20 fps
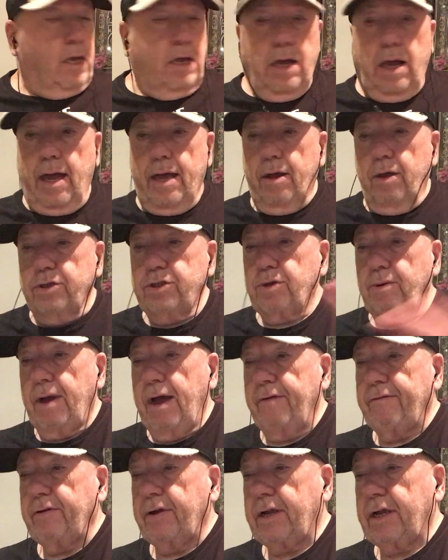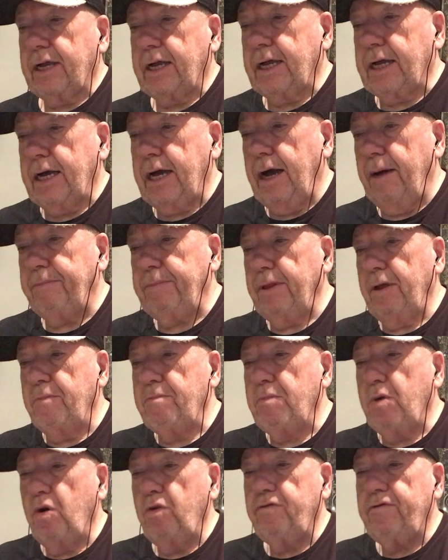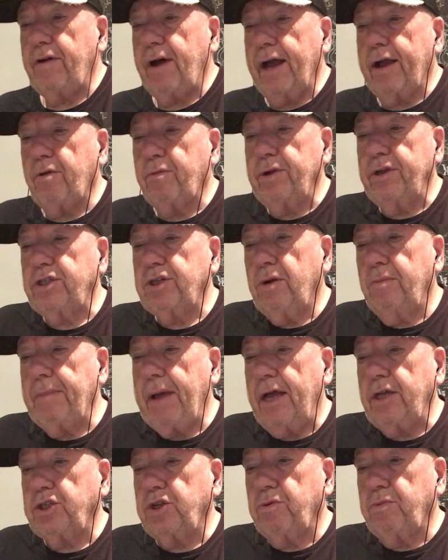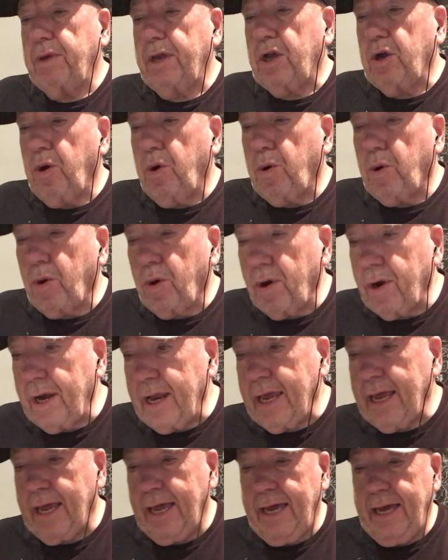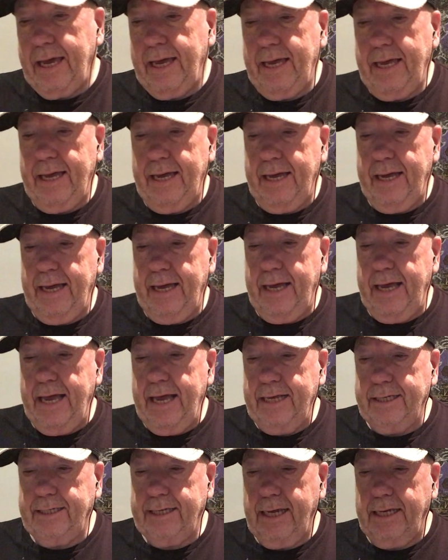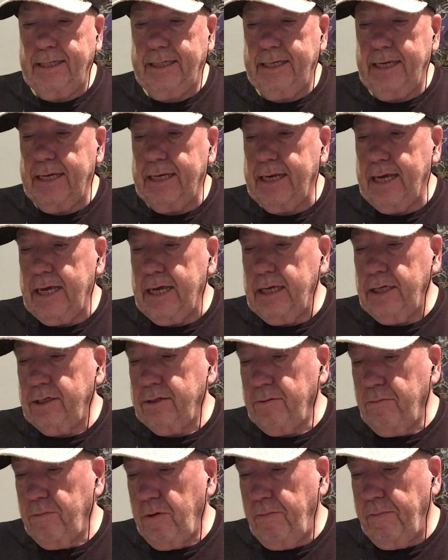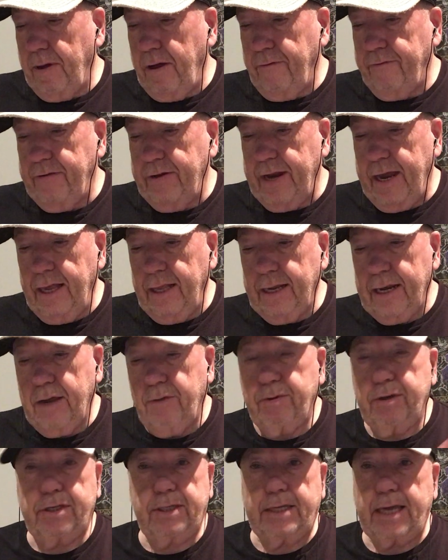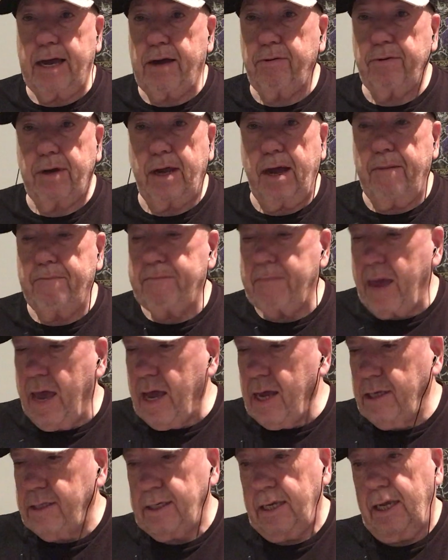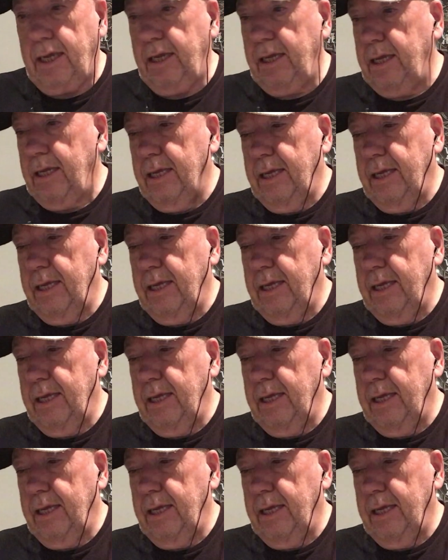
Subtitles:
I also have a couple of Mo-Fi Original Master Recording SACDs from Mobile Fidelity, which sound amazing.